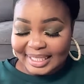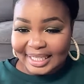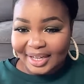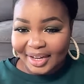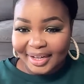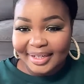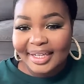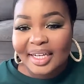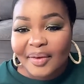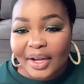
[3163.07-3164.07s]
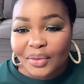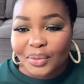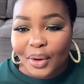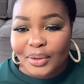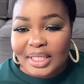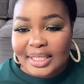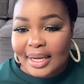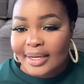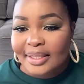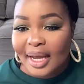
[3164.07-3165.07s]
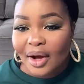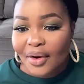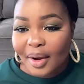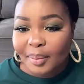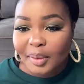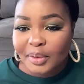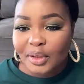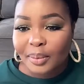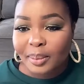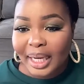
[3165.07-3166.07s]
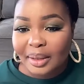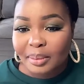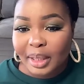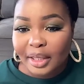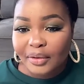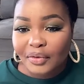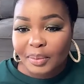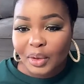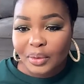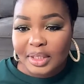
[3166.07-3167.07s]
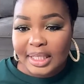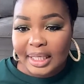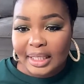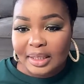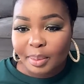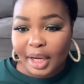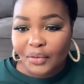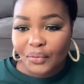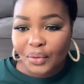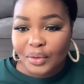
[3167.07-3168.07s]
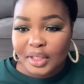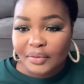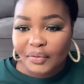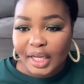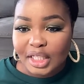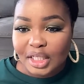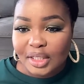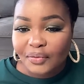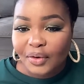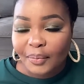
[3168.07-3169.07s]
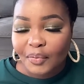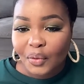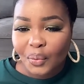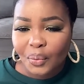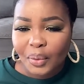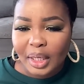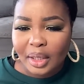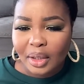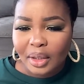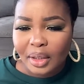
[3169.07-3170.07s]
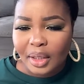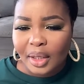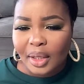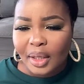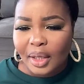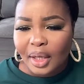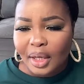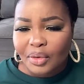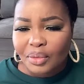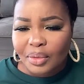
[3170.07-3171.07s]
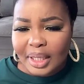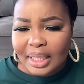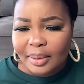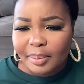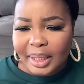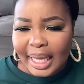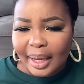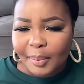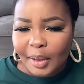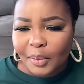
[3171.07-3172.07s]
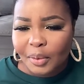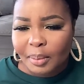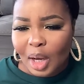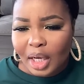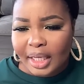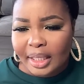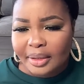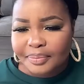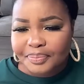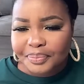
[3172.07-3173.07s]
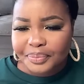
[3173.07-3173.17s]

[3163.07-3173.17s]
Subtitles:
Yeah, anyway, Rose says, how come people don't buy in bulk from wholesalers, buy fruit and veggies from the real black people market,